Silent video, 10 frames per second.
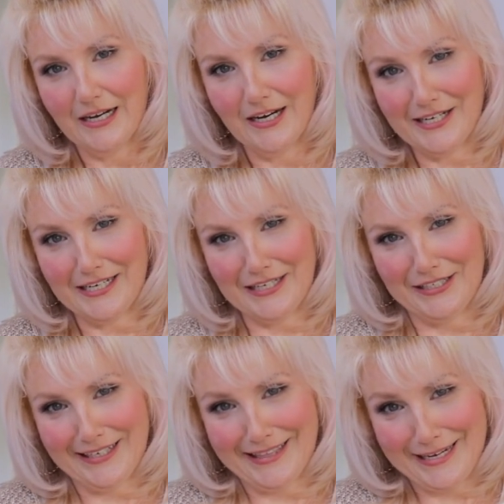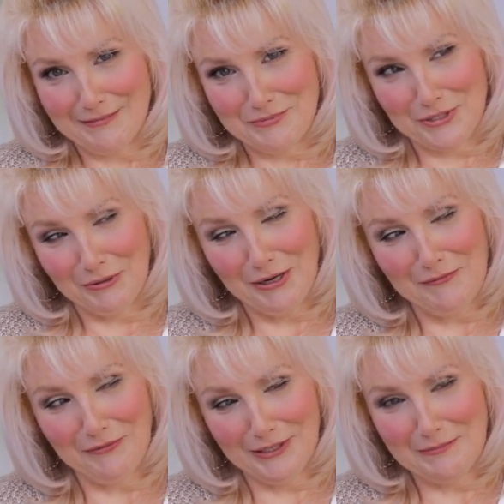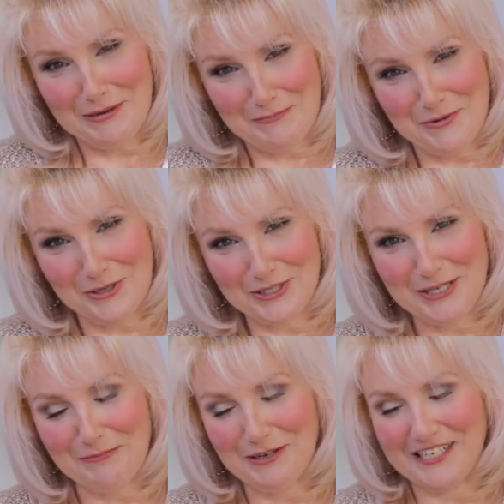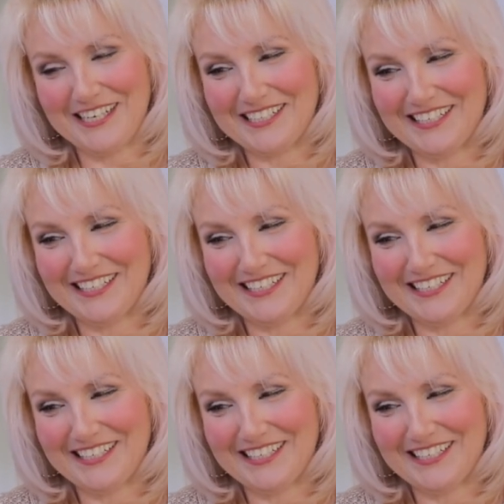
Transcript: I didn't clean that up. So hopefully Mum got someone to